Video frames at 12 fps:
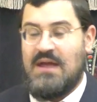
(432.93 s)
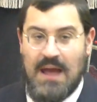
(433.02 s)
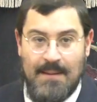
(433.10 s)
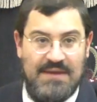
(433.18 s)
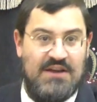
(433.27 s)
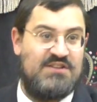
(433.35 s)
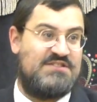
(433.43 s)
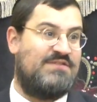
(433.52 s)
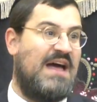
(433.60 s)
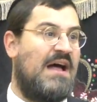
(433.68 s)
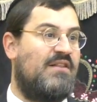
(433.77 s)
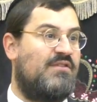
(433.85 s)
And because of
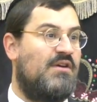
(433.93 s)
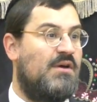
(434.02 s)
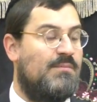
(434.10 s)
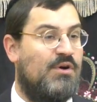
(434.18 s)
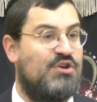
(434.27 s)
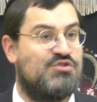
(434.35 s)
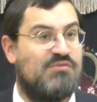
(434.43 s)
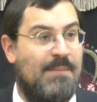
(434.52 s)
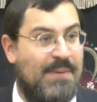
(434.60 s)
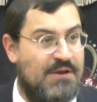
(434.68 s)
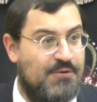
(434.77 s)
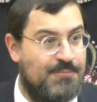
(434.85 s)
that, Moshe
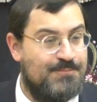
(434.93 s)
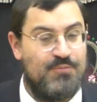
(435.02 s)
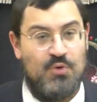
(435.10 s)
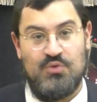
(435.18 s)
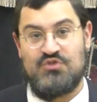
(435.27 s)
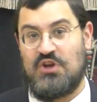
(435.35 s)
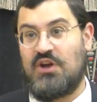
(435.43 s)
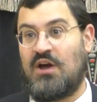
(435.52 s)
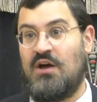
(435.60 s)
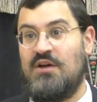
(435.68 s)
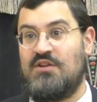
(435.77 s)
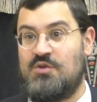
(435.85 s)
Rabbeinu was
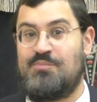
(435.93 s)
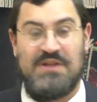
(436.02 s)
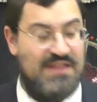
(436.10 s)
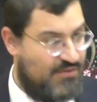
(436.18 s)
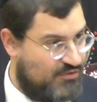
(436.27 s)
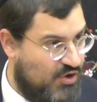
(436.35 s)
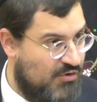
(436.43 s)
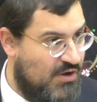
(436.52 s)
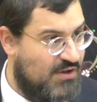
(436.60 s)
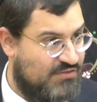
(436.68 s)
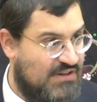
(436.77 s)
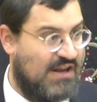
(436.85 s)
zoicha to bring down the Torah
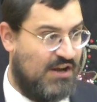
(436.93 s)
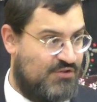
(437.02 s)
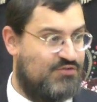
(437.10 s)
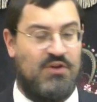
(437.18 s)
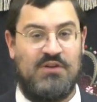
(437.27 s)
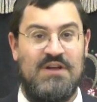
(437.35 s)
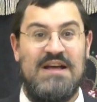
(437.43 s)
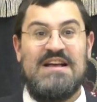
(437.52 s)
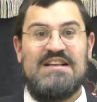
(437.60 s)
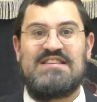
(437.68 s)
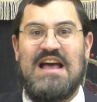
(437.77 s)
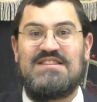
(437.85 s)
to Klal
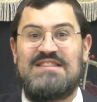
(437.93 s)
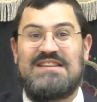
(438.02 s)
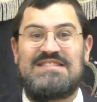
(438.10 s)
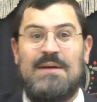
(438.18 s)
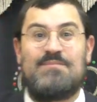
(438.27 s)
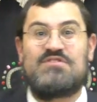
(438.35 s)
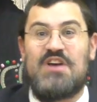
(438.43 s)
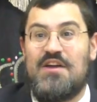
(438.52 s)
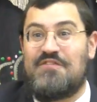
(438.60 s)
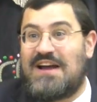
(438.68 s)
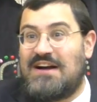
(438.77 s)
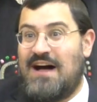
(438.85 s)
Yisrael. Says the Chasam
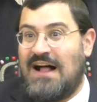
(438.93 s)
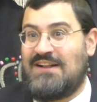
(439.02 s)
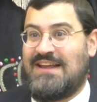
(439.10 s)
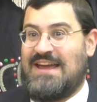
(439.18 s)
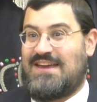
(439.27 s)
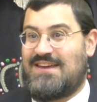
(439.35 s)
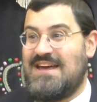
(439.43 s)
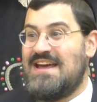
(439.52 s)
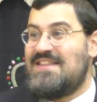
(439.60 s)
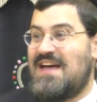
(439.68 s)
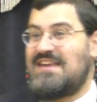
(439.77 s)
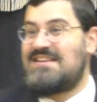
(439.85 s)
Sofer Gavaldik,
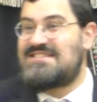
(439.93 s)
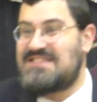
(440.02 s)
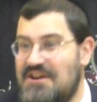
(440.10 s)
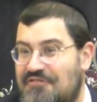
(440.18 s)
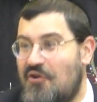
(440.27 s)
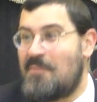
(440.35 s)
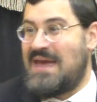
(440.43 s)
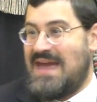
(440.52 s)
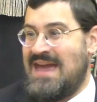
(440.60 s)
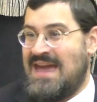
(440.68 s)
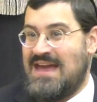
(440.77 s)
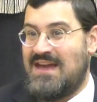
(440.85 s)
that you see from
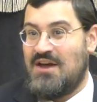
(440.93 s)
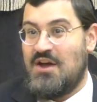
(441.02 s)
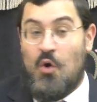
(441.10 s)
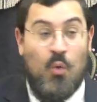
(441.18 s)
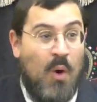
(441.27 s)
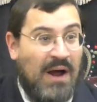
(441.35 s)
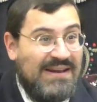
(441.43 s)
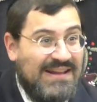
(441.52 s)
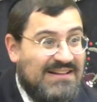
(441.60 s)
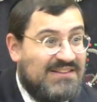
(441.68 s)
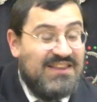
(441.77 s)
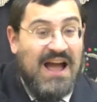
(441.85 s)
here, one
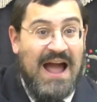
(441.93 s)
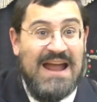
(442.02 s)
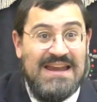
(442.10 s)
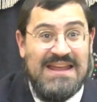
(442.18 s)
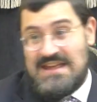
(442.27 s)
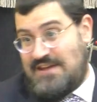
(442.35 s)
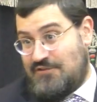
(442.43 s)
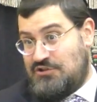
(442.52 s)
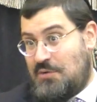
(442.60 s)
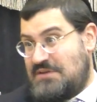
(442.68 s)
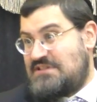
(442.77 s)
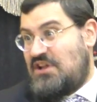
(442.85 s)
little tiny, even
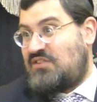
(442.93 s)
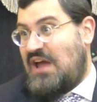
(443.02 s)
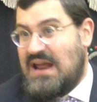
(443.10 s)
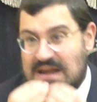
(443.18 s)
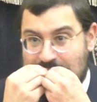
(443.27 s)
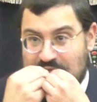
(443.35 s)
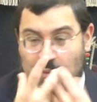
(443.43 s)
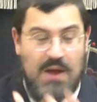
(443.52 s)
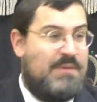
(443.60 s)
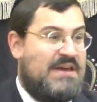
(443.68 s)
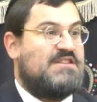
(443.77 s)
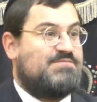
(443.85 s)
though it's not tiny, but the
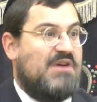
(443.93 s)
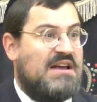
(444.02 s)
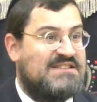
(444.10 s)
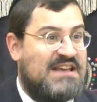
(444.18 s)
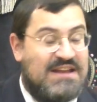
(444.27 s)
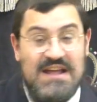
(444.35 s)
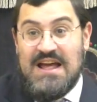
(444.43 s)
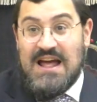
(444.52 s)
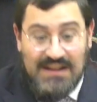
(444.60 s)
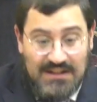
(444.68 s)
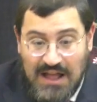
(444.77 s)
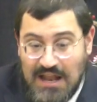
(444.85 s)
way we express it,
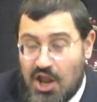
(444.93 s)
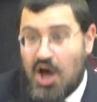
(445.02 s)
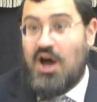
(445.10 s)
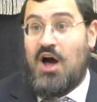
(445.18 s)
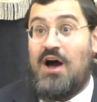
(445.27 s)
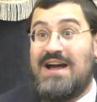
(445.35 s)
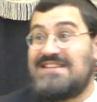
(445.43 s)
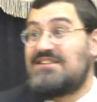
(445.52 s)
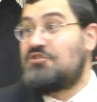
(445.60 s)
little halacha, it's a